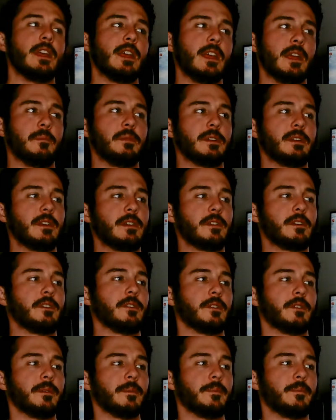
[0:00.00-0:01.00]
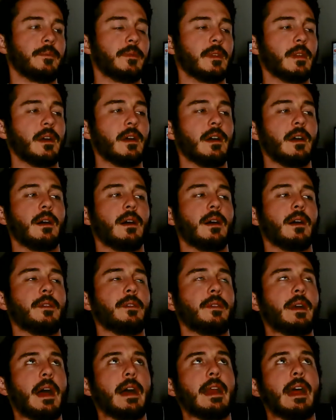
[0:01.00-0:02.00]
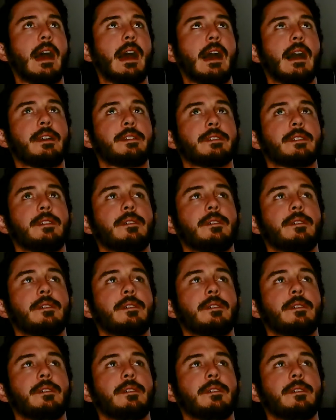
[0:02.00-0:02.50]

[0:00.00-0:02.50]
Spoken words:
in particular, that ask,